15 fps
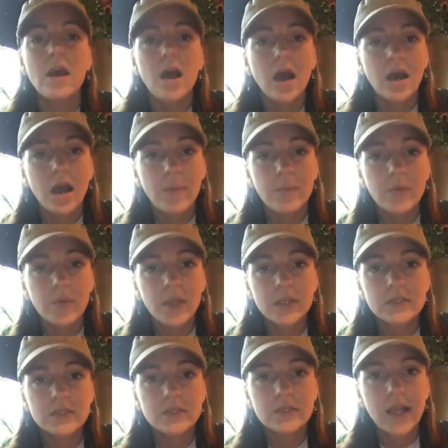a couple
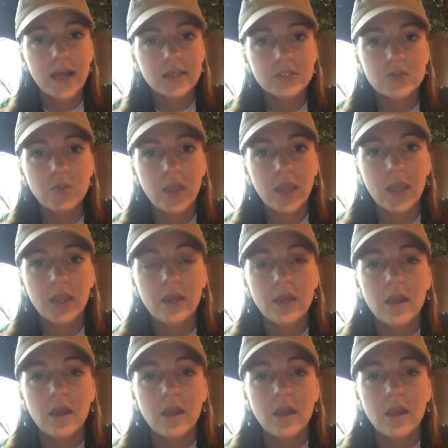weeks, last week,